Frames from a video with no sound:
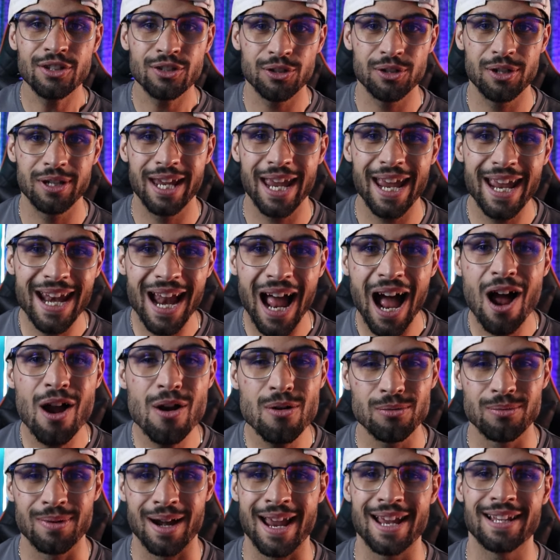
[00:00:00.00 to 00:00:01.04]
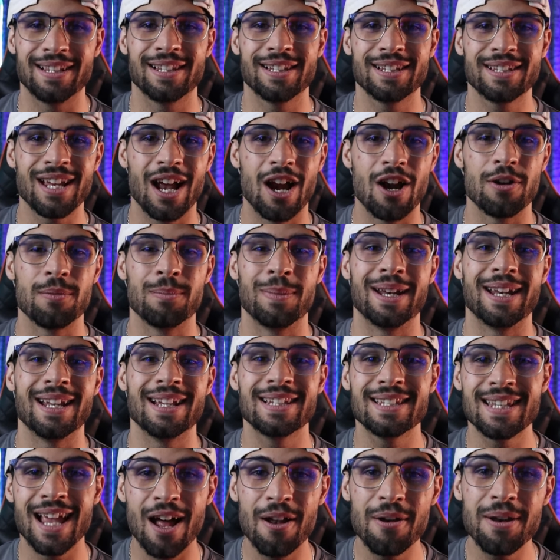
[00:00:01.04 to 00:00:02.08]
So to get our Razer Seiren Mini
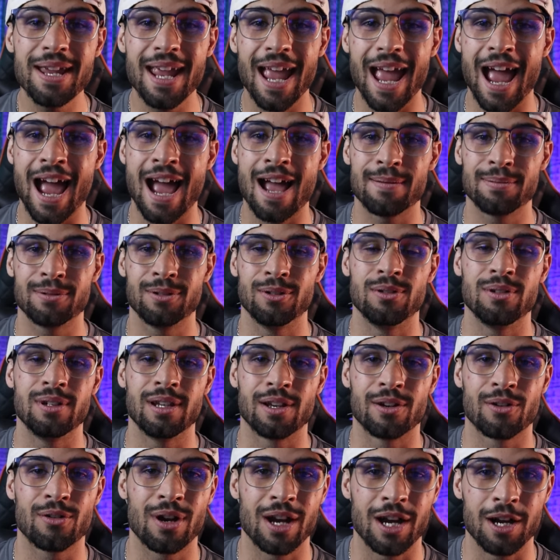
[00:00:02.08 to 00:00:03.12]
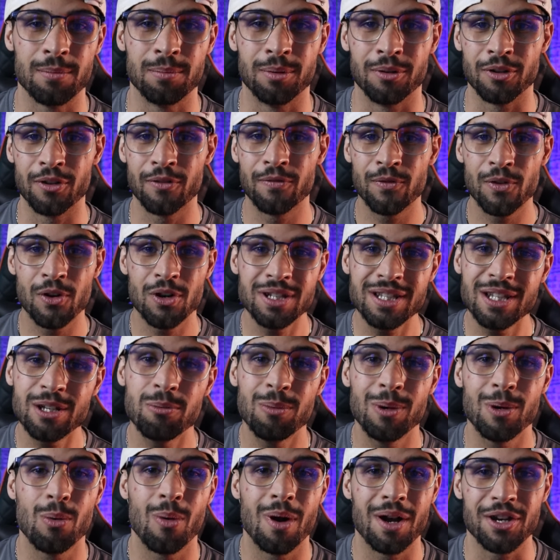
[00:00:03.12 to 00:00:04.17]
sounding absolutely incredible, the first
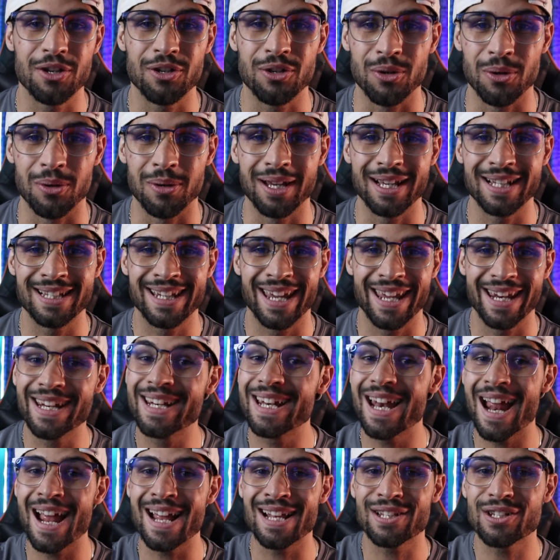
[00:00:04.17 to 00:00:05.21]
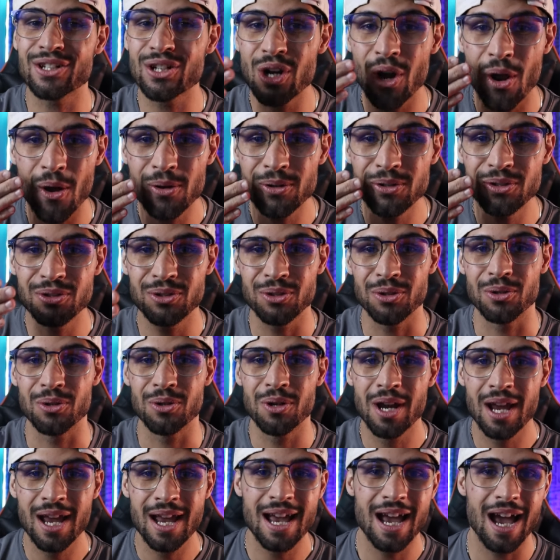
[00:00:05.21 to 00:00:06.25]
thing we want to do is get it as close
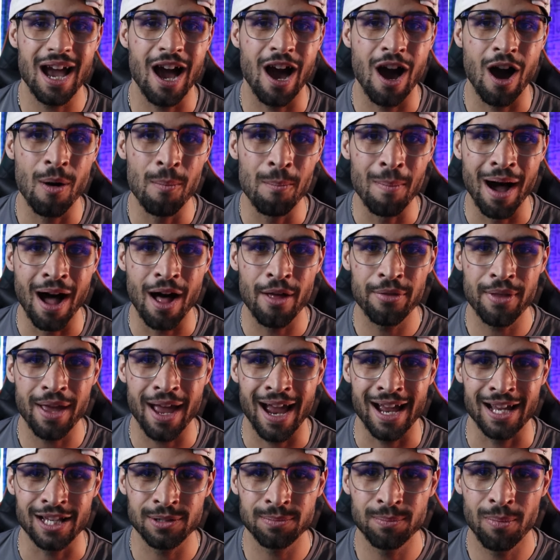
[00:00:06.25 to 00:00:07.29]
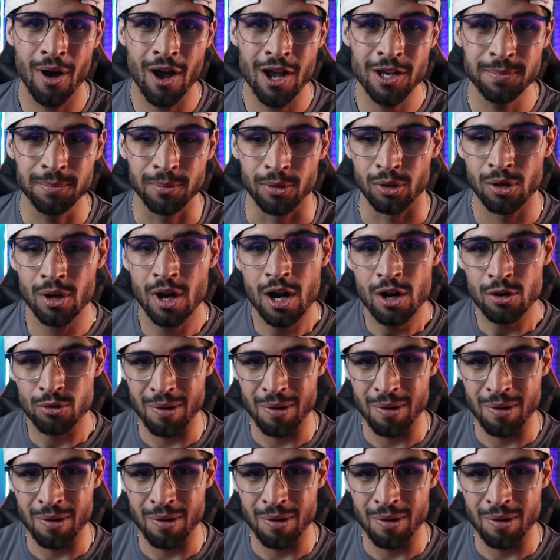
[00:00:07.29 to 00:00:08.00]
to our mouth as possible.